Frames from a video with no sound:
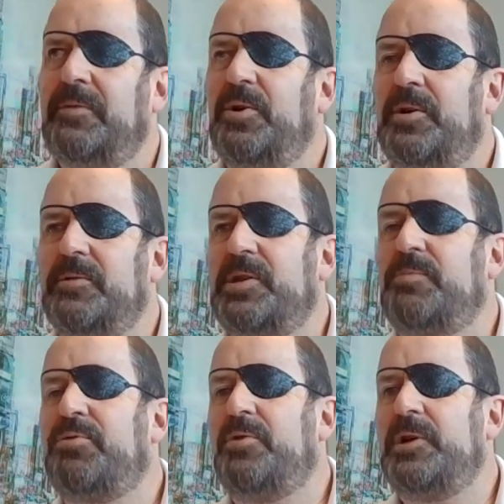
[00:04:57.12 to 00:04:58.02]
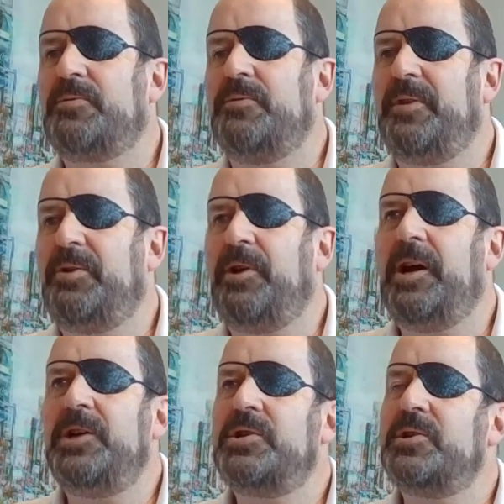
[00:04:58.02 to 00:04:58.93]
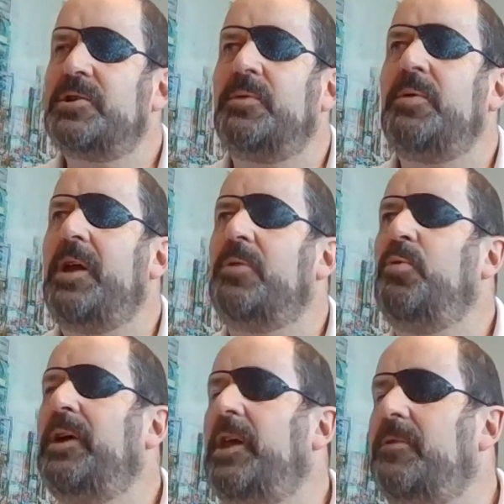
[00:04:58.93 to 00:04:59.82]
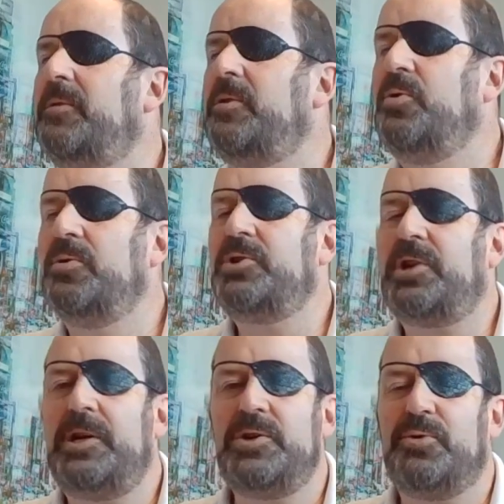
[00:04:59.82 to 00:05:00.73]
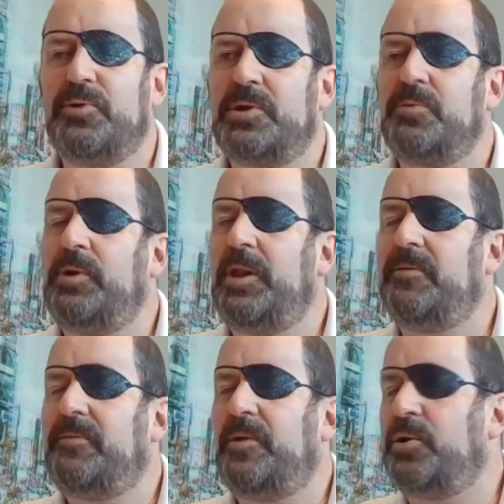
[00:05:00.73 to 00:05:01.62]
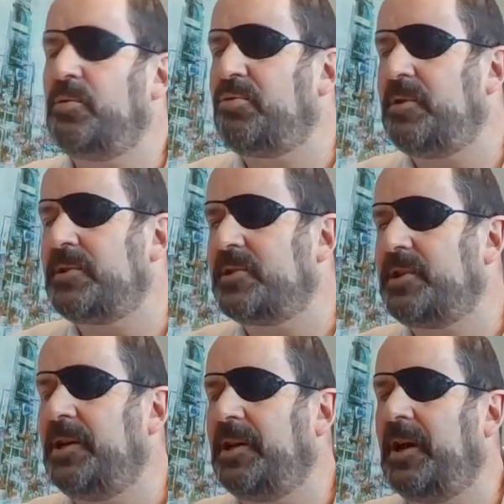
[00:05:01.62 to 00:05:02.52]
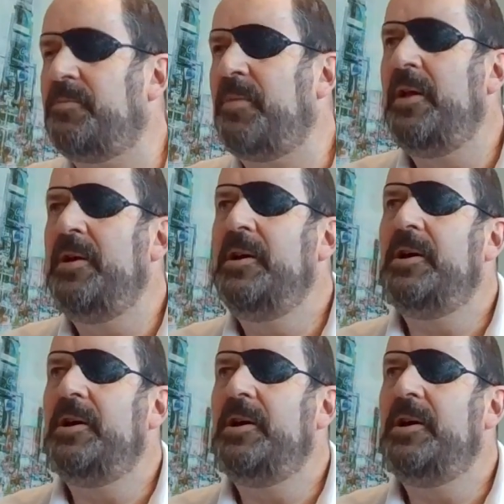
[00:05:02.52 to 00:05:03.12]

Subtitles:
they've got a surprise with variations and where that, or change orders, and where that final price is ending up.